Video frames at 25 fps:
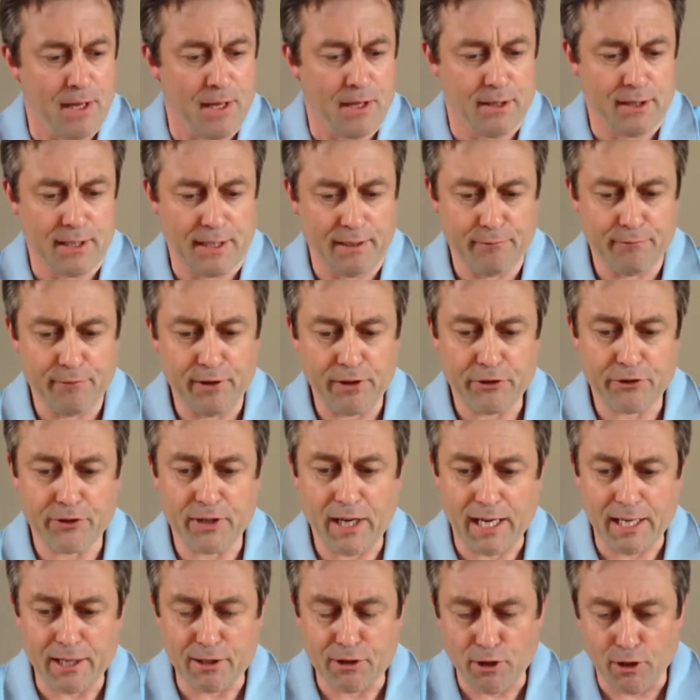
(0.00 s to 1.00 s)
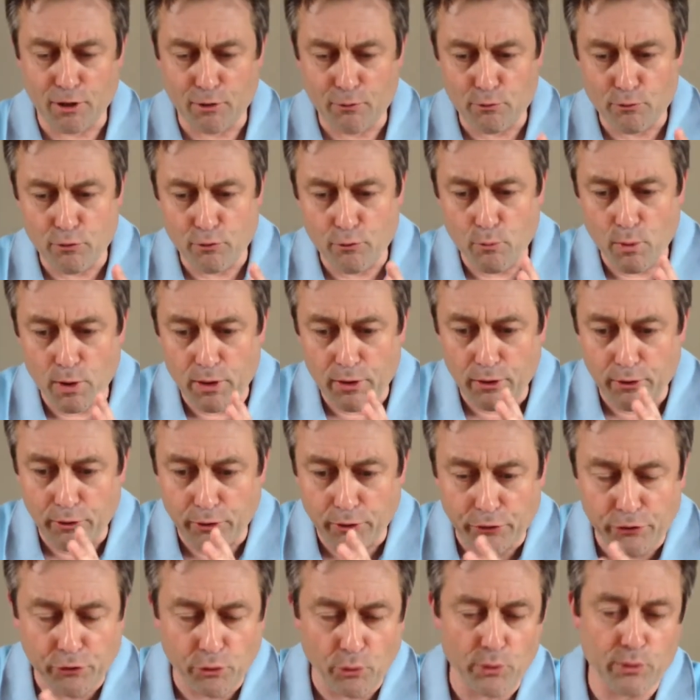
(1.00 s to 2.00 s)
the investigating kind of whether
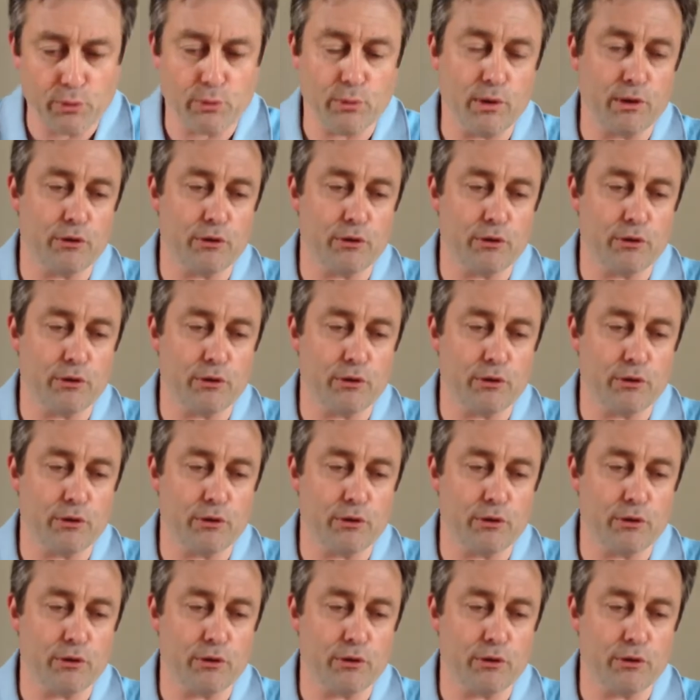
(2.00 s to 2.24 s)
the soil